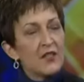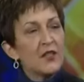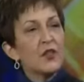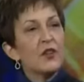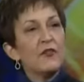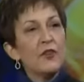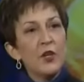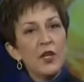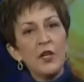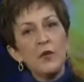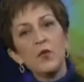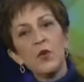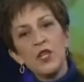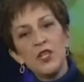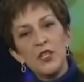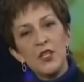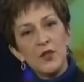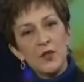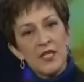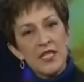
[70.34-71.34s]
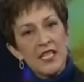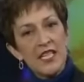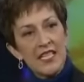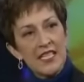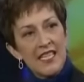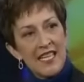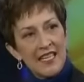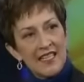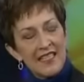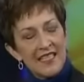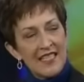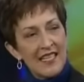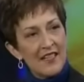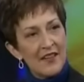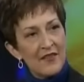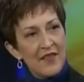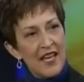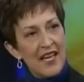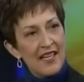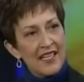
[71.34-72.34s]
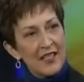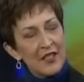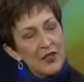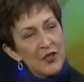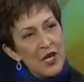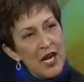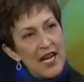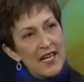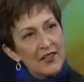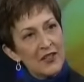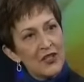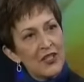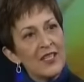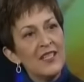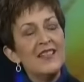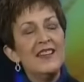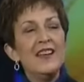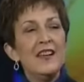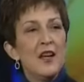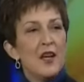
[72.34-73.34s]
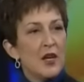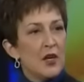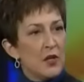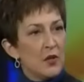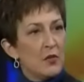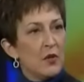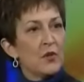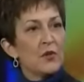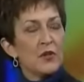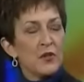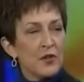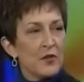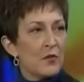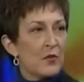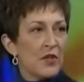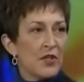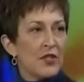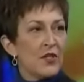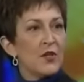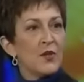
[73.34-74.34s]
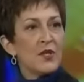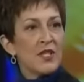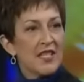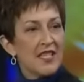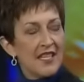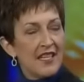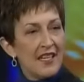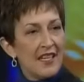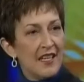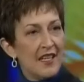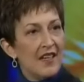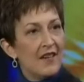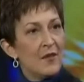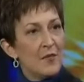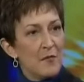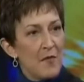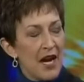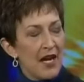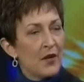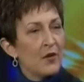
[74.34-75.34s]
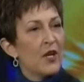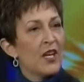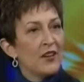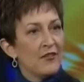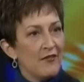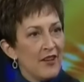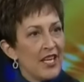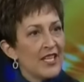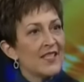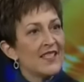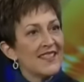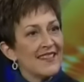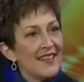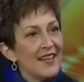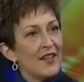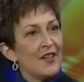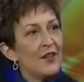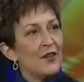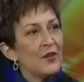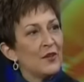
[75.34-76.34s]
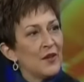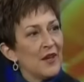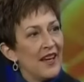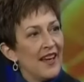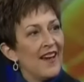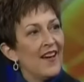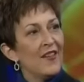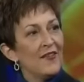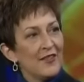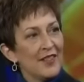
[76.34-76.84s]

So, if you can reduce the intensity of that contraction, you will do, reduce the migraine events that you have.